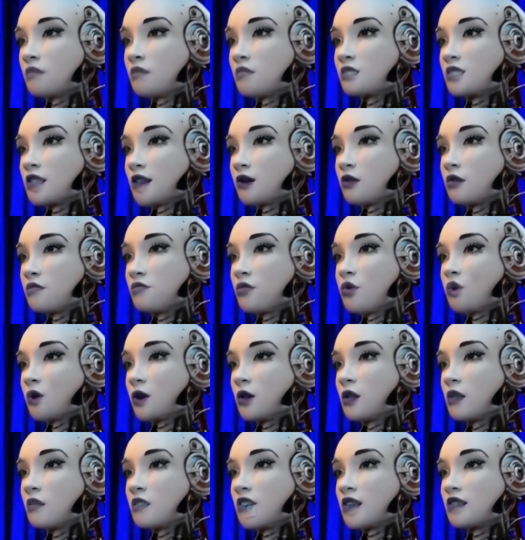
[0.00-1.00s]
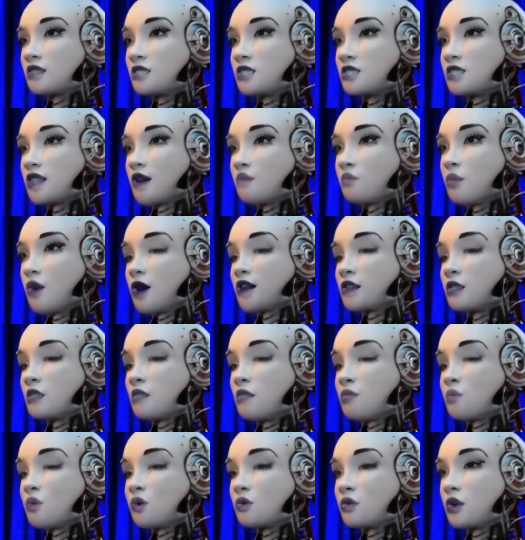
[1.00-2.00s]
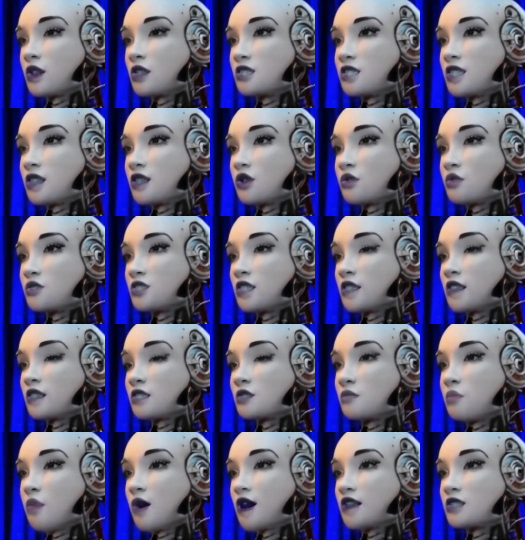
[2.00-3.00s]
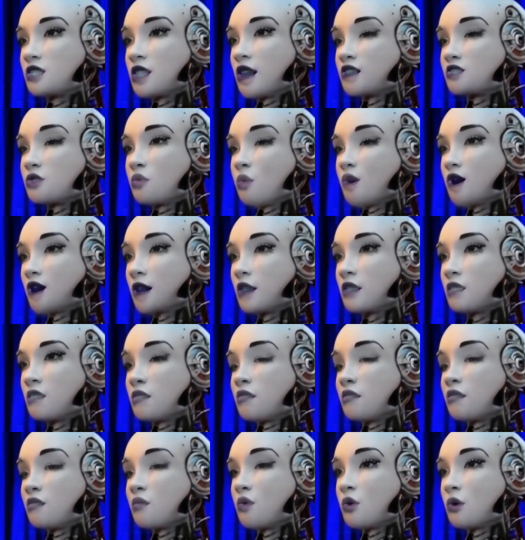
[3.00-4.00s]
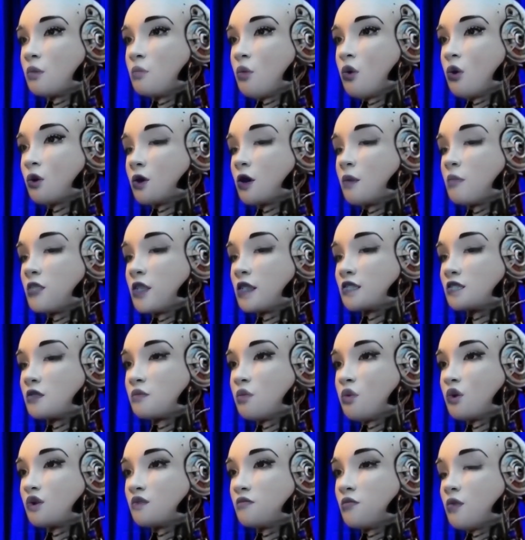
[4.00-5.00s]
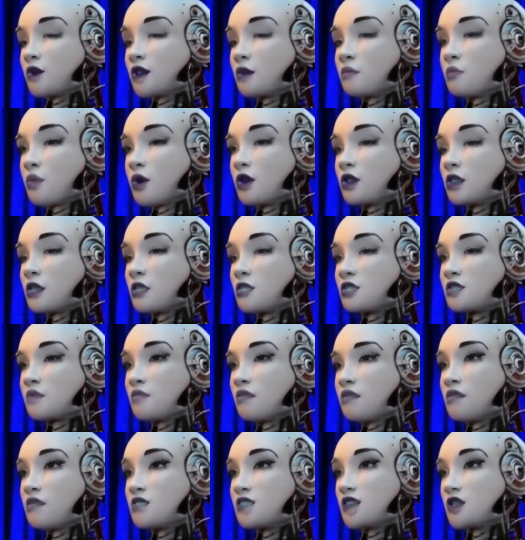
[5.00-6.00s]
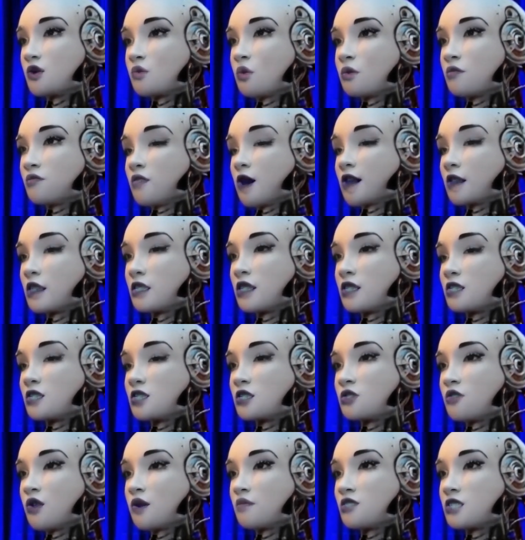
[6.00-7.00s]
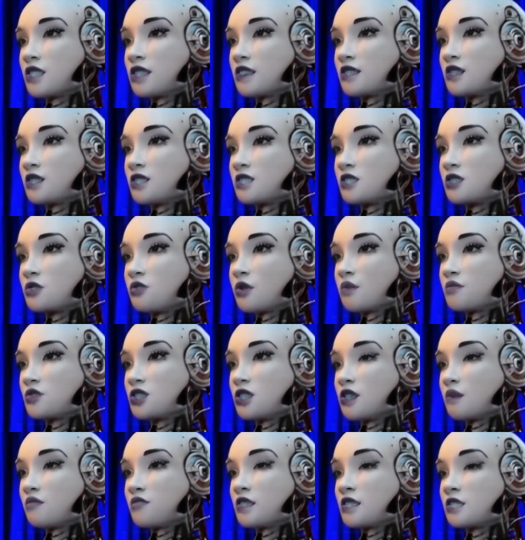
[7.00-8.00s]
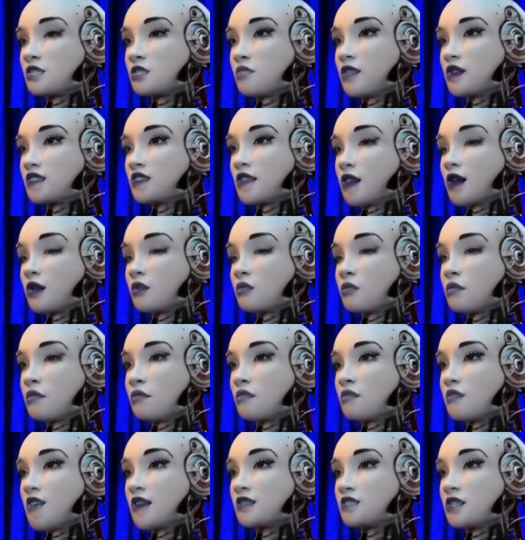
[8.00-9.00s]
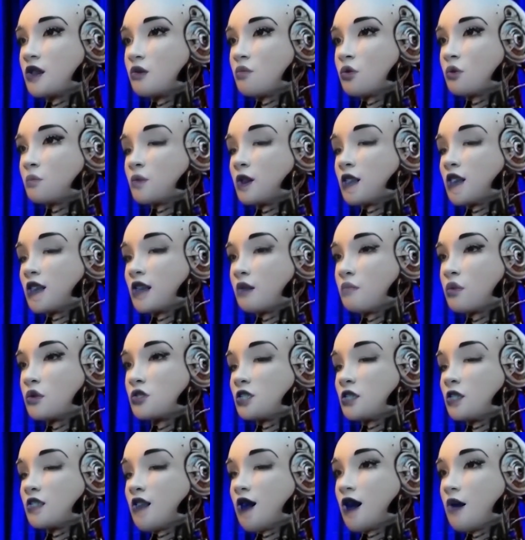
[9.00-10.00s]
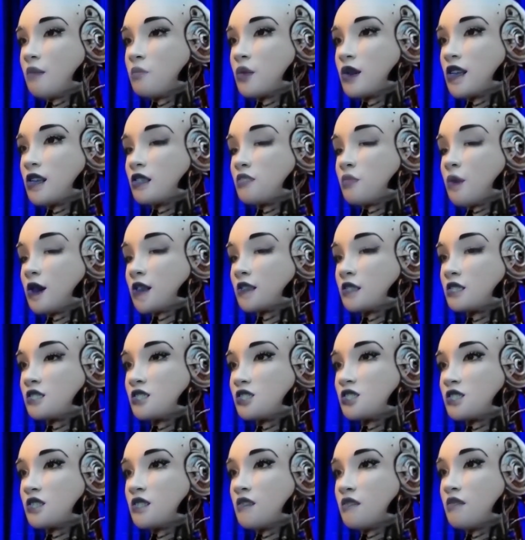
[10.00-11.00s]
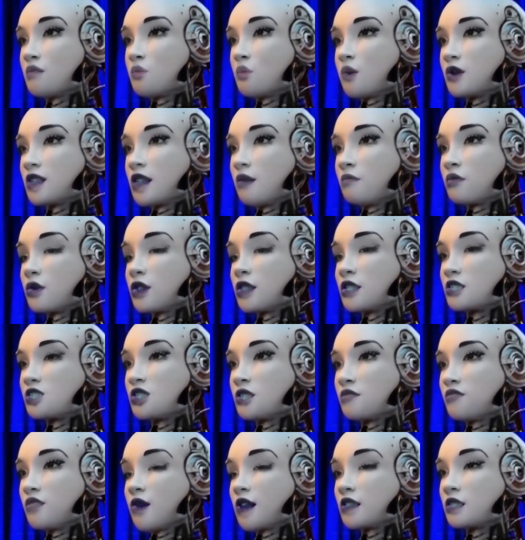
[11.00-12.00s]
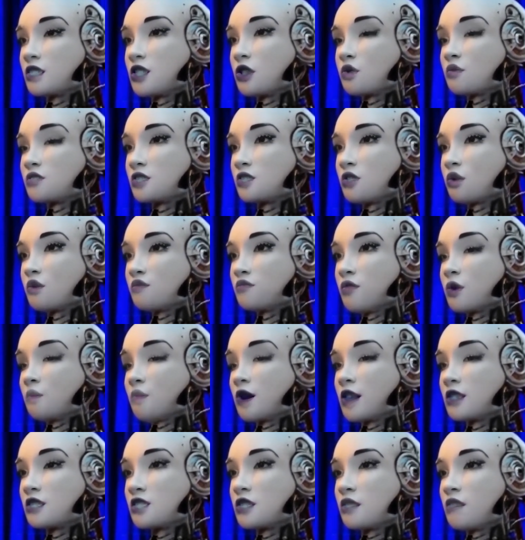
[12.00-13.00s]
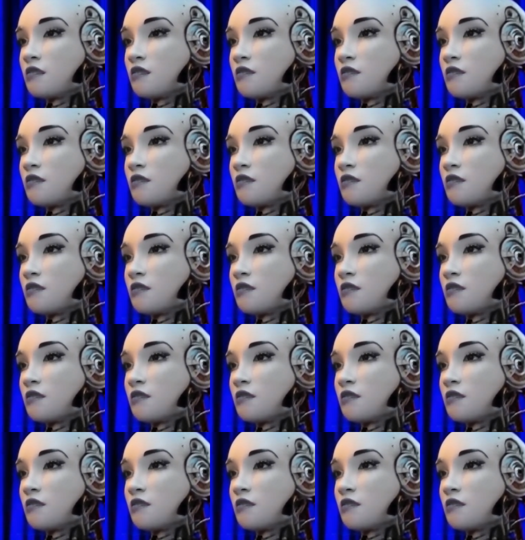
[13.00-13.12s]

Therefore, if someone will need to use in his project one or more of these 4 frameworks, he will find this script in the description of this video, and he will be able to copy and paste whatever he should find useful from it.